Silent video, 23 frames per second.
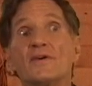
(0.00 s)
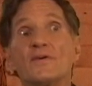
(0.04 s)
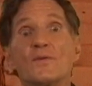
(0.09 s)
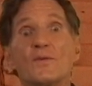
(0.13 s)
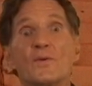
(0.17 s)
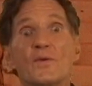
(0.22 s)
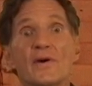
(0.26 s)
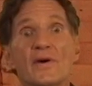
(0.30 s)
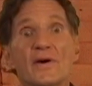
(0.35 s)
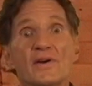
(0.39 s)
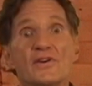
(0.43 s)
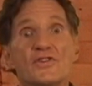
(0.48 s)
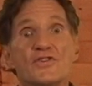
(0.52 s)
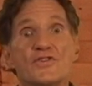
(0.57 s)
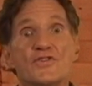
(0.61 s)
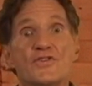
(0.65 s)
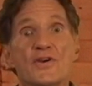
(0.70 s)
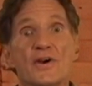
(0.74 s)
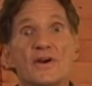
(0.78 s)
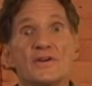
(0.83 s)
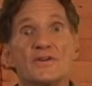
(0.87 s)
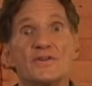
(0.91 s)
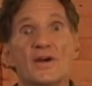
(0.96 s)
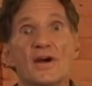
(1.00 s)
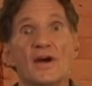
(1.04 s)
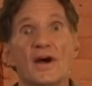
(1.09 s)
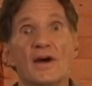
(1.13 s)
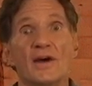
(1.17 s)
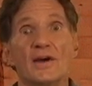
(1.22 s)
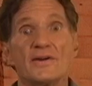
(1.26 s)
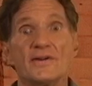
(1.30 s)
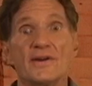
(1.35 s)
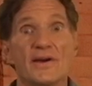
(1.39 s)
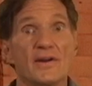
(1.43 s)
whereas just
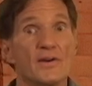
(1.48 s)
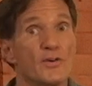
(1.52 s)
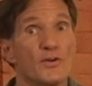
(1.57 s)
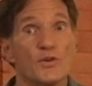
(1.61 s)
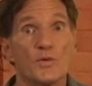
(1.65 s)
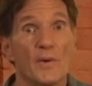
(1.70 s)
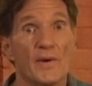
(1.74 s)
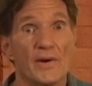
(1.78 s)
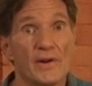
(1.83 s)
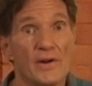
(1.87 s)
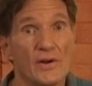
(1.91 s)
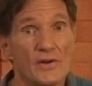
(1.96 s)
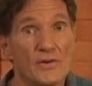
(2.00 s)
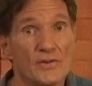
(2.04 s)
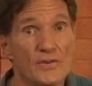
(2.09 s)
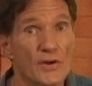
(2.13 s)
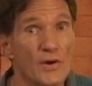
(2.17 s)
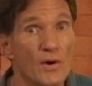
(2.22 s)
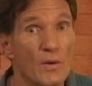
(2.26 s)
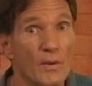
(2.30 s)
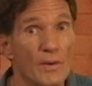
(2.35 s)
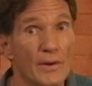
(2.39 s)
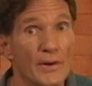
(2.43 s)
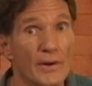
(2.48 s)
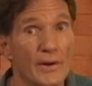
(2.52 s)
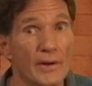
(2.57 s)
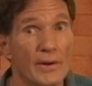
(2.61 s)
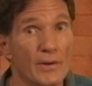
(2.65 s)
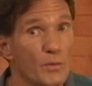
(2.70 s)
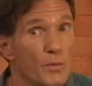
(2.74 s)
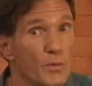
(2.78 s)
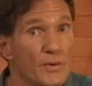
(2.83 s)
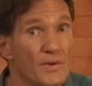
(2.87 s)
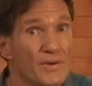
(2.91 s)
10 or 20 years ago,
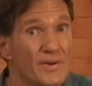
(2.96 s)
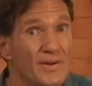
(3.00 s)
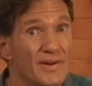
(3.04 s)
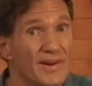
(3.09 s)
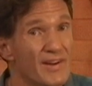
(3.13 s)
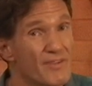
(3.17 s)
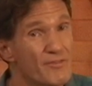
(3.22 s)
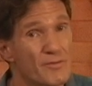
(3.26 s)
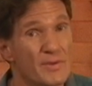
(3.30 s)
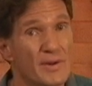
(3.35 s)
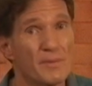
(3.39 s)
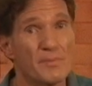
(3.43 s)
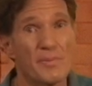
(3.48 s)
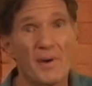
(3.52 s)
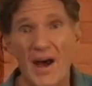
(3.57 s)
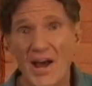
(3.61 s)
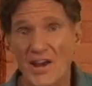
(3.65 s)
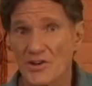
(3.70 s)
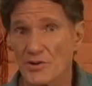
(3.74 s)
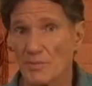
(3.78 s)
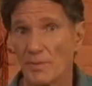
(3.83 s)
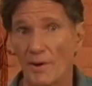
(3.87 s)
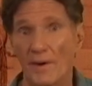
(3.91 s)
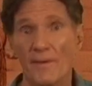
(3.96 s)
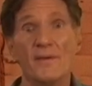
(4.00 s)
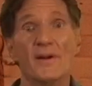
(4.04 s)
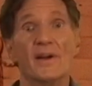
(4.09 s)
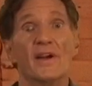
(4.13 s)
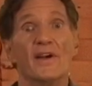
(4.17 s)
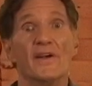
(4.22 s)
it wouldn't have been possible.